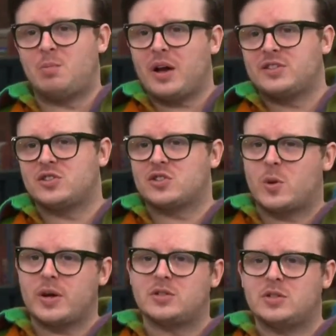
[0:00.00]
by such
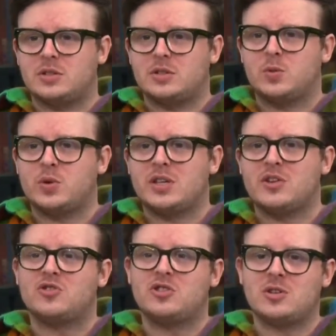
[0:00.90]
questions was
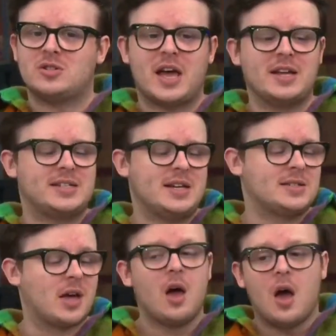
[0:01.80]
introduced 18 years ago.